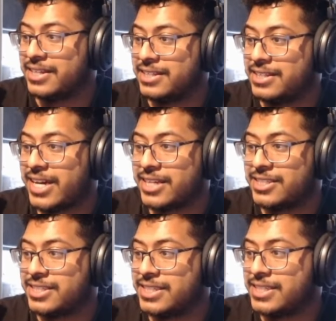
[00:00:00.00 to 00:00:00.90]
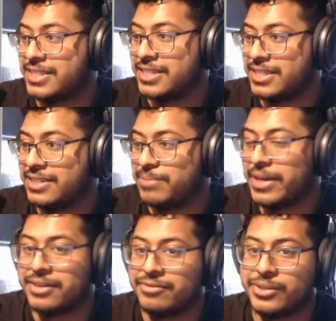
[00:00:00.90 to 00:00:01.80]
That's a bit
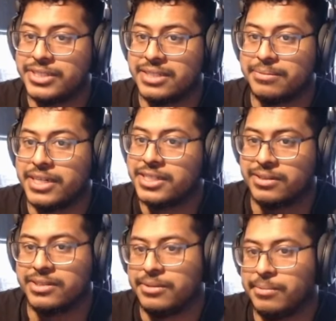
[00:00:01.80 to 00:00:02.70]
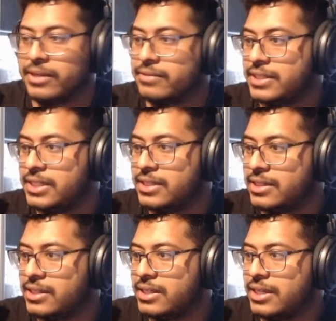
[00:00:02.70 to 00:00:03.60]
unfortunate, but it's not too big of a
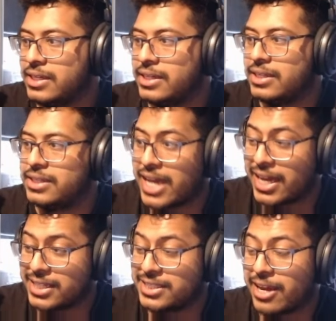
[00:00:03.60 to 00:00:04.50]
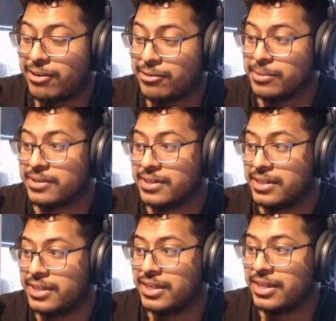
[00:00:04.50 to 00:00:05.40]
deal. That's terrible.
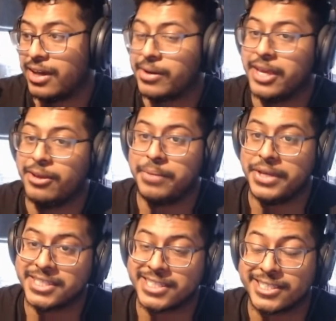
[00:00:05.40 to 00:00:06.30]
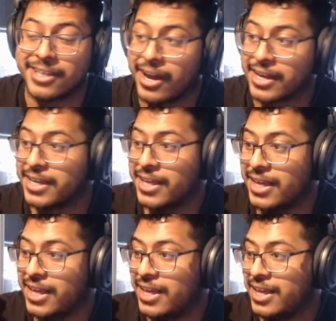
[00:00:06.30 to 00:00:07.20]
Okay, your pieces suck.
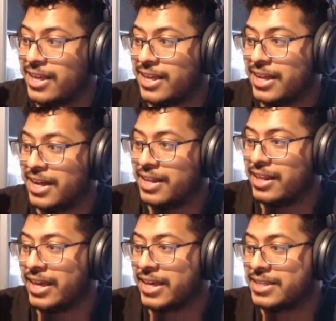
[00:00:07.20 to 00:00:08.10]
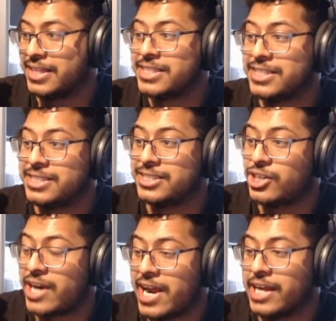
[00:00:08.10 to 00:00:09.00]
Like, this is
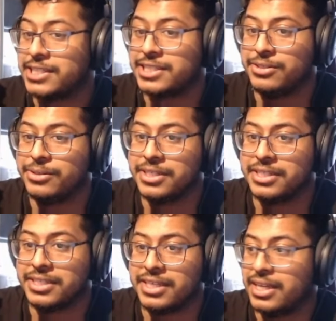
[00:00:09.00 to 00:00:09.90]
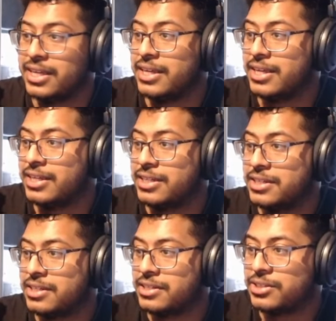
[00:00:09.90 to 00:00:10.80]
trash. You could...
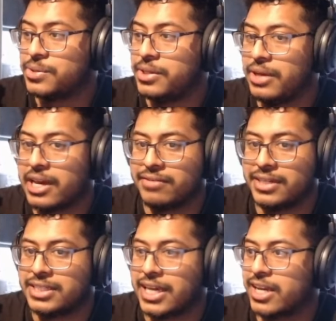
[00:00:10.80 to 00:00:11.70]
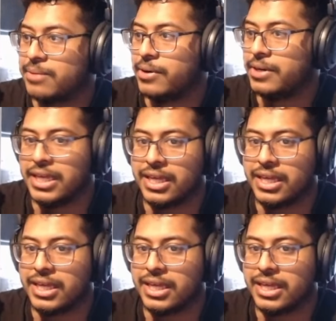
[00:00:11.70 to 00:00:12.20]
surely you have an attack body.